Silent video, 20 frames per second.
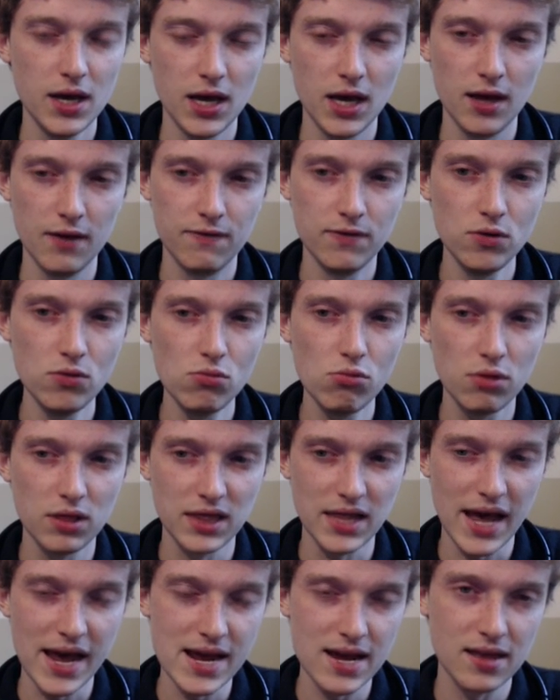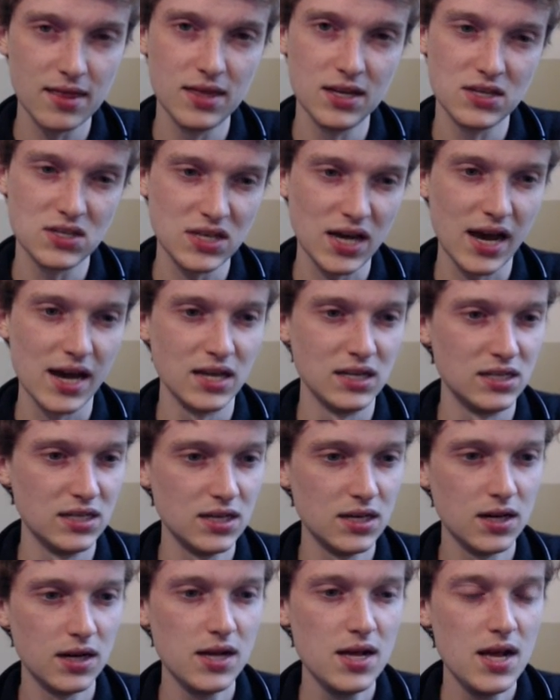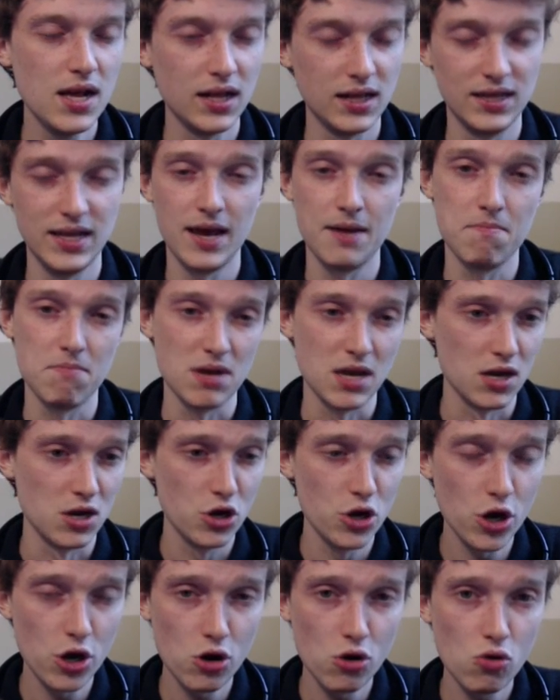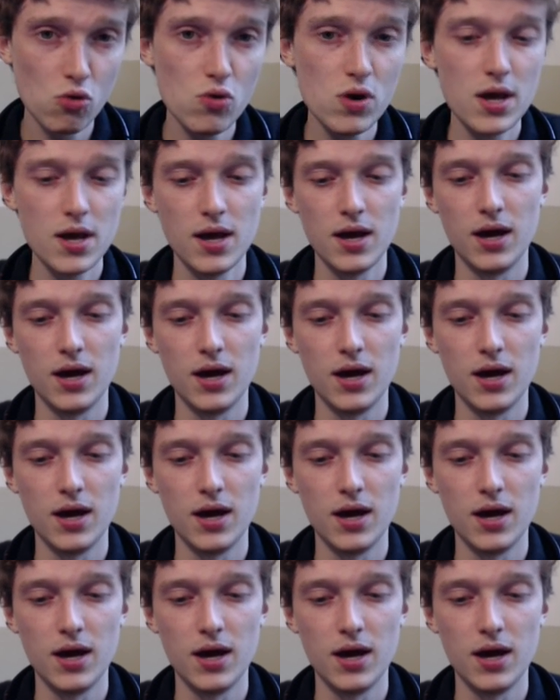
If you like this idea, let me know.